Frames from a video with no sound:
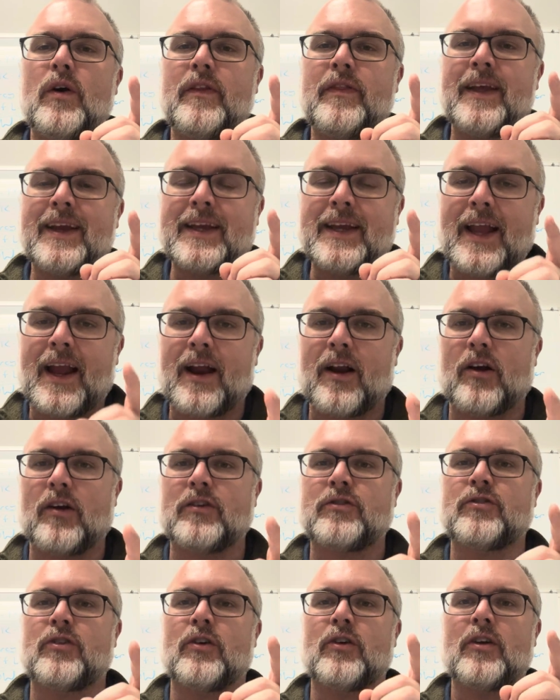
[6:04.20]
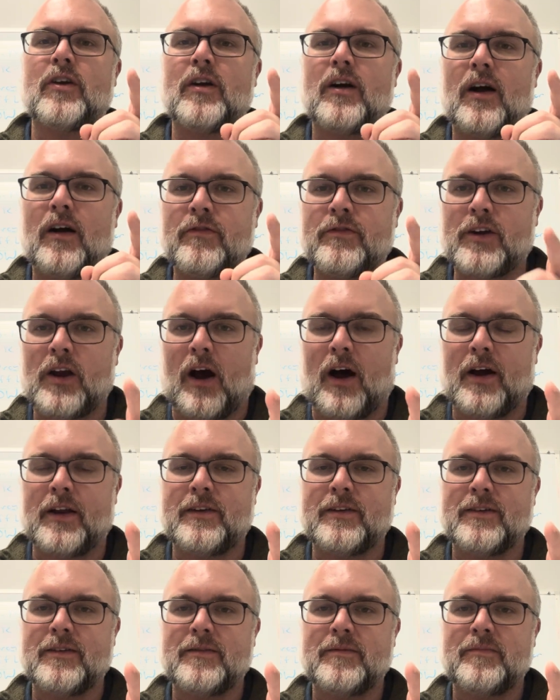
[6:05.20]
the character of
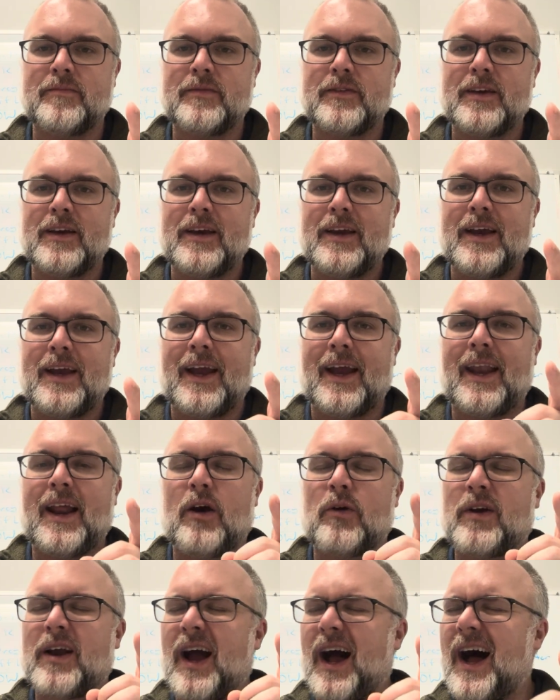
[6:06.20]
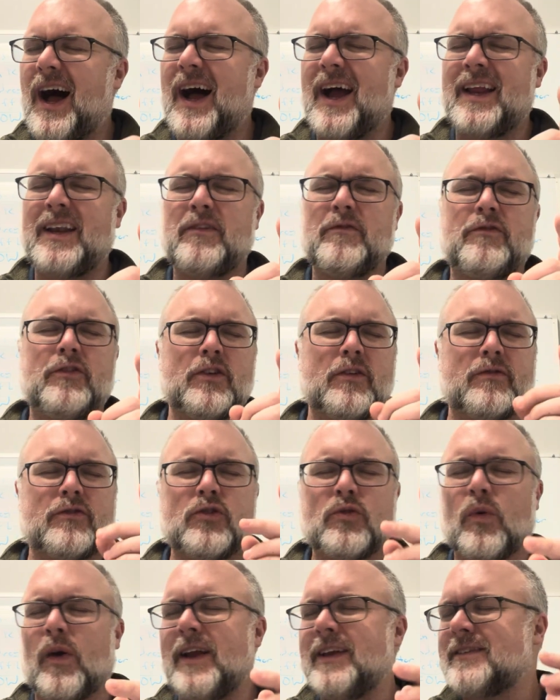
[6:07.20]
God and how kind and full of
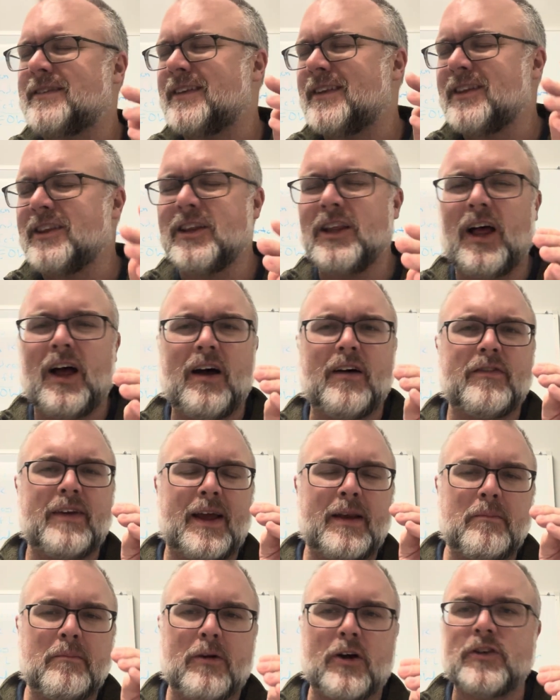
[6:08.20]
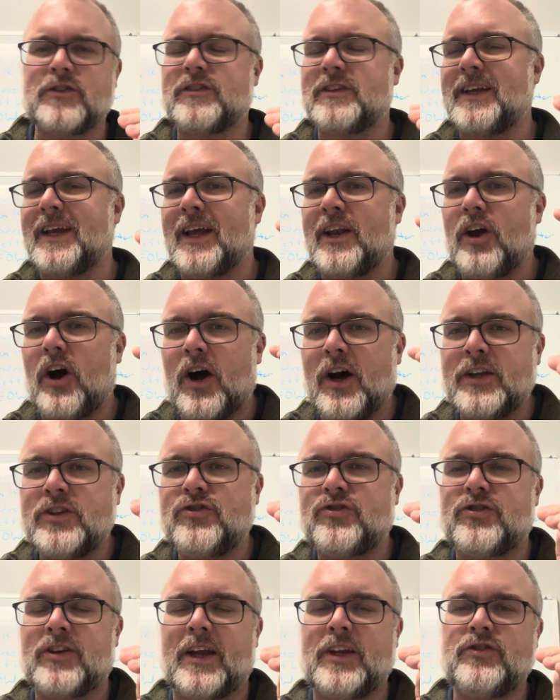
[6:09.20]
grace and love and mercy and
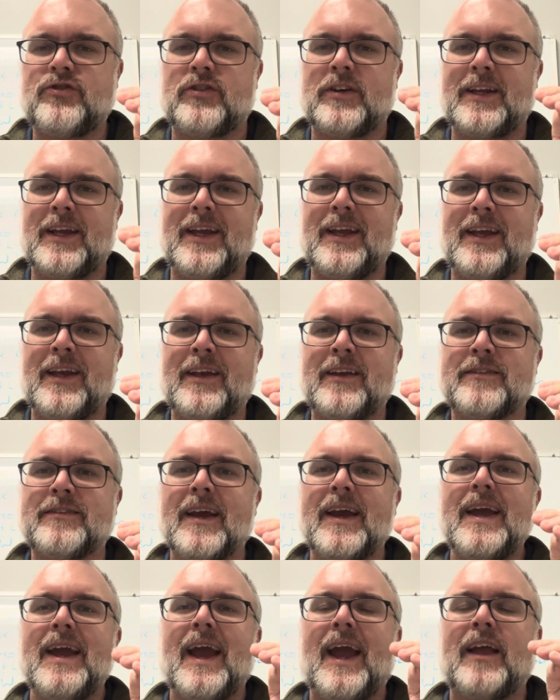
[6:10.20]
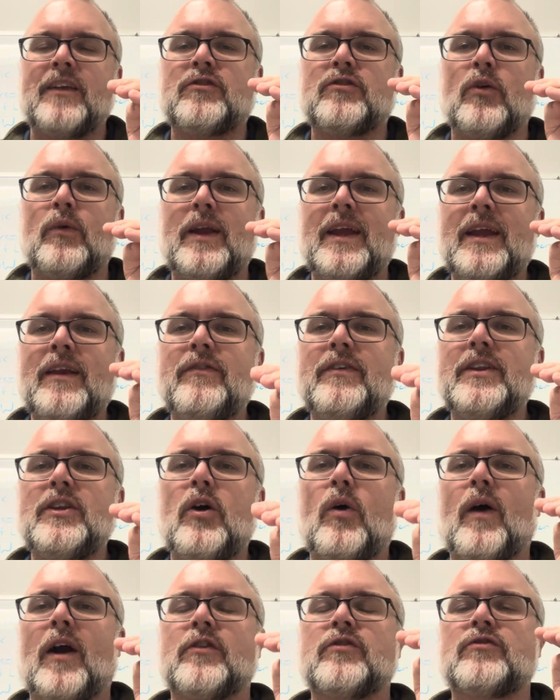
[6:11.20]
unchanging he is. And so even
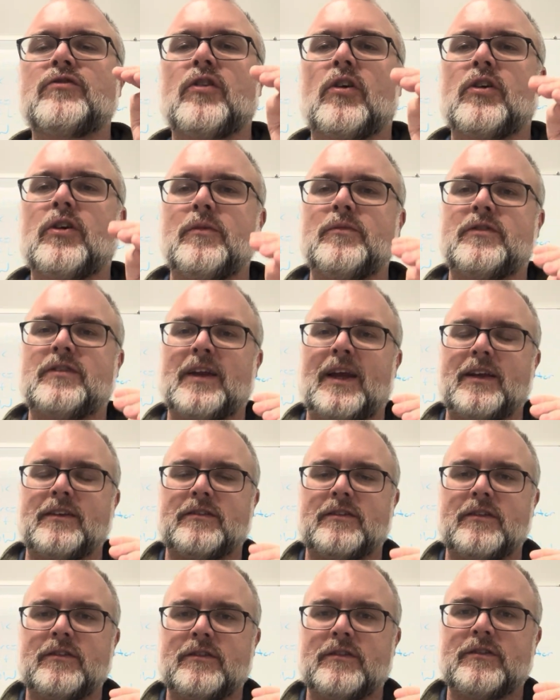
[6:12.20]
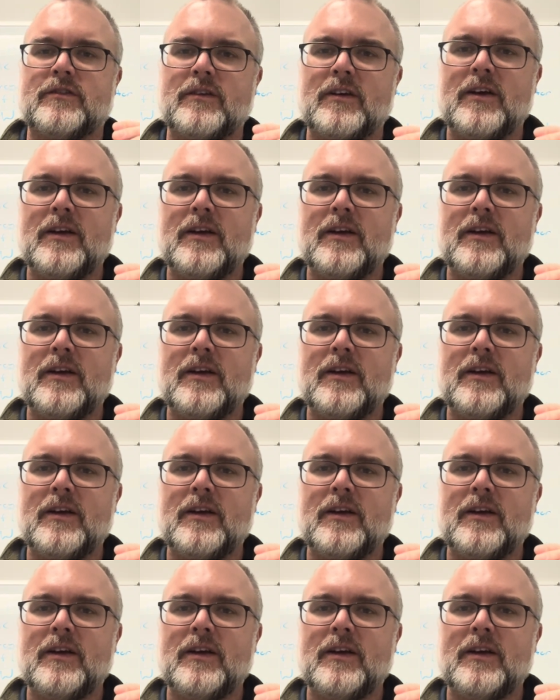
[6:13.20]
though our circumstances